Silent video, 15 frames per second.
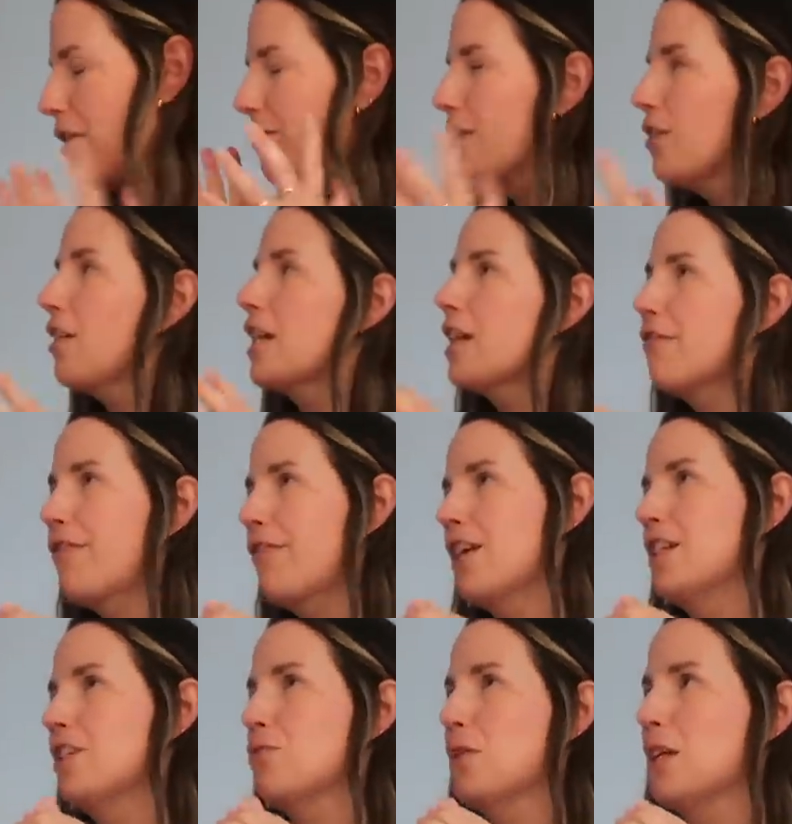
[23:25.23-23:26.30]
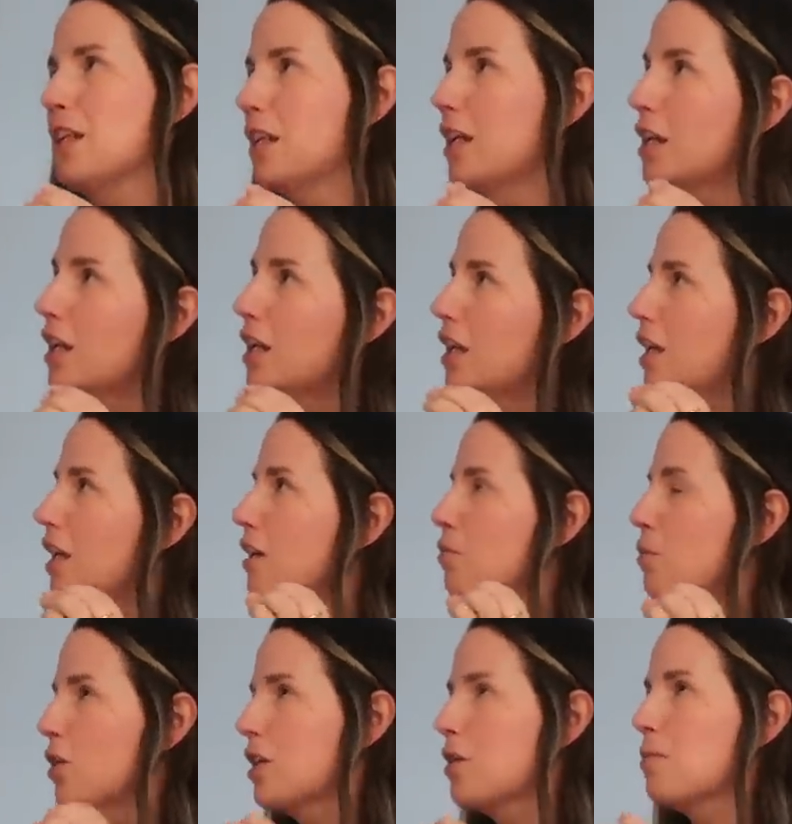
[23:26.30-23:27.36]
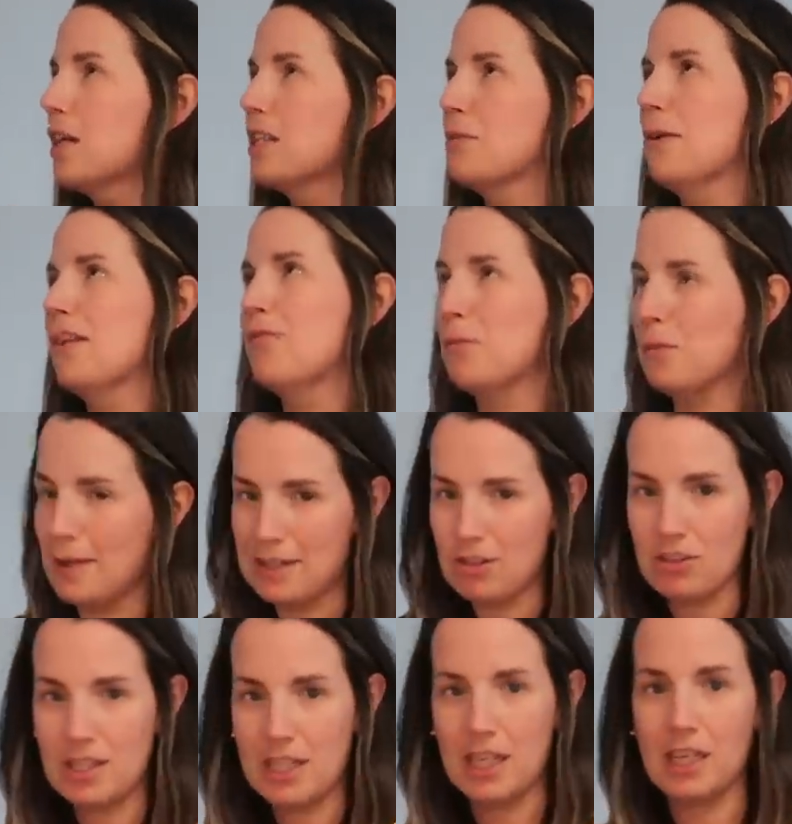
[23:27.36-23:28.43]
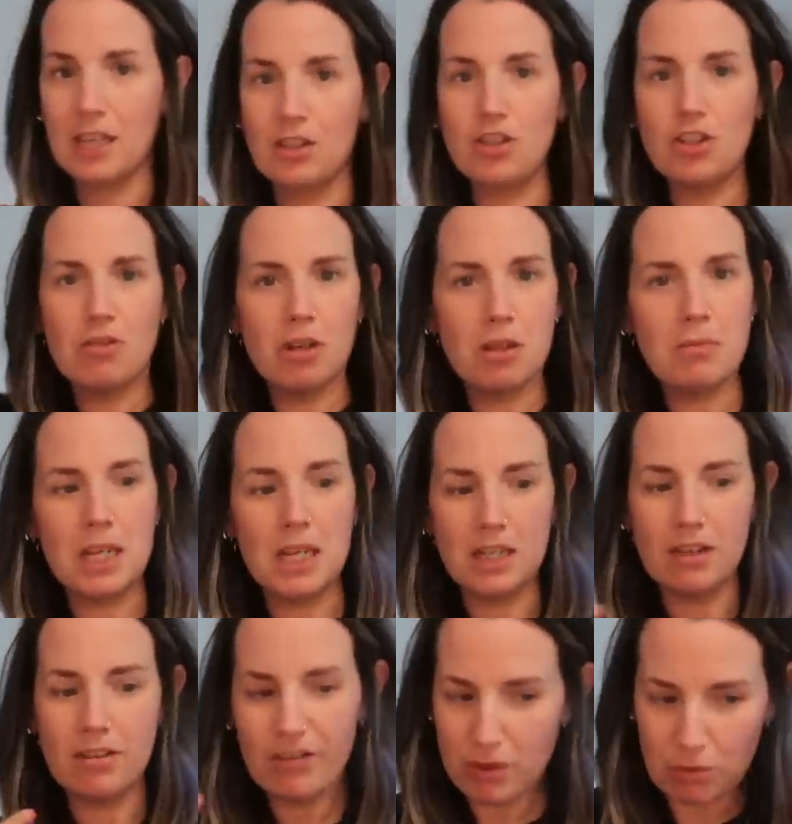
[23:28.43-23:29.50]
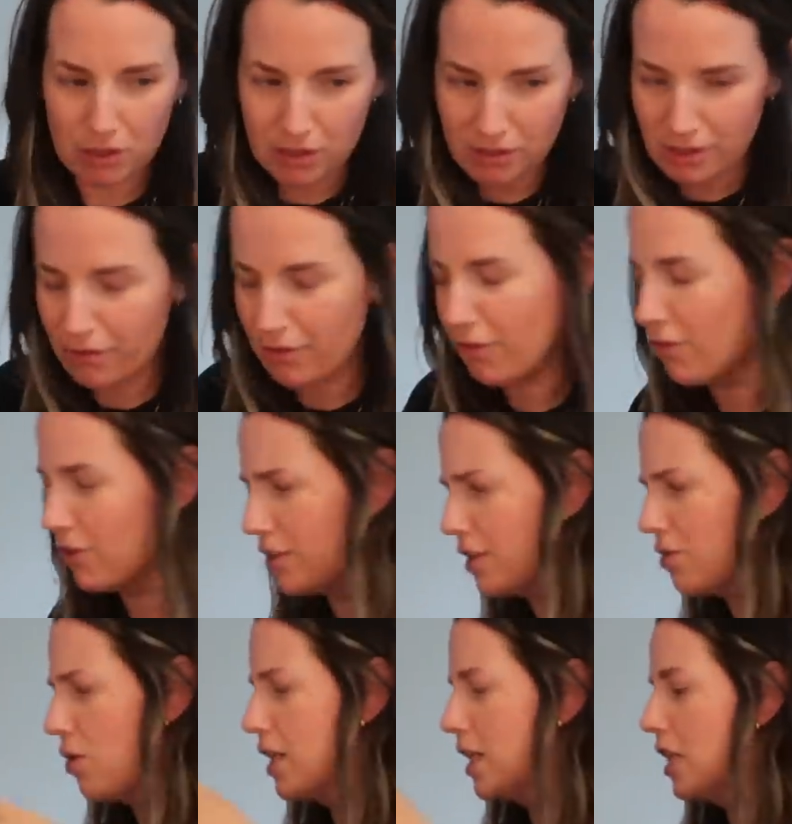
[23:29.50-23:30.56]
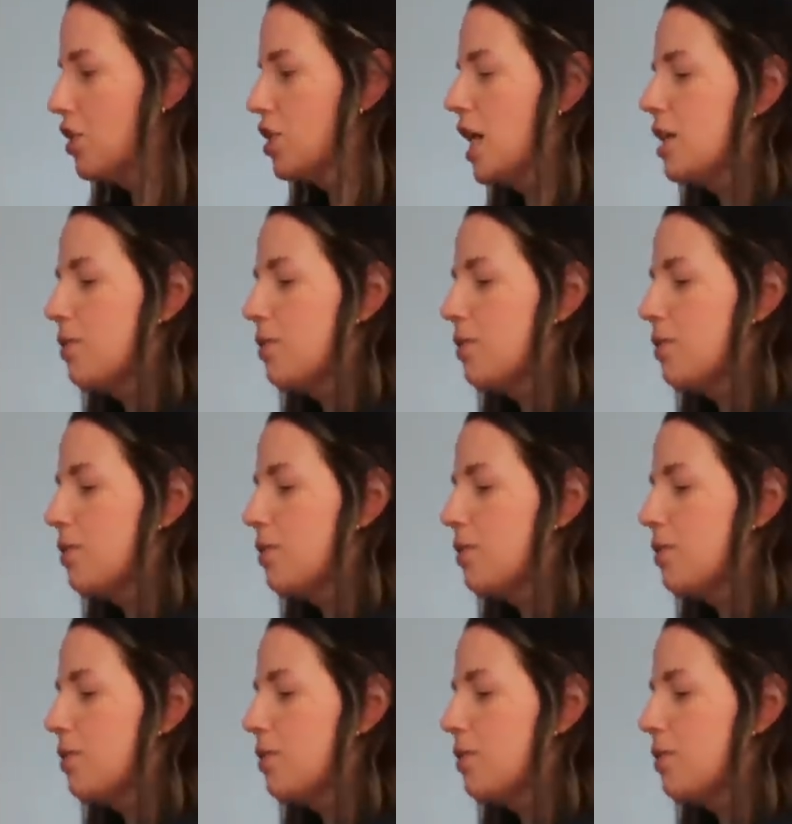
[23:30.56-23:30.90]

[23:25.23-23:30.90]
I feel like in Friends when Monica buys a bed from the Mattress King. Do you know what I mean? If anyone knows that reference, it's quite niche.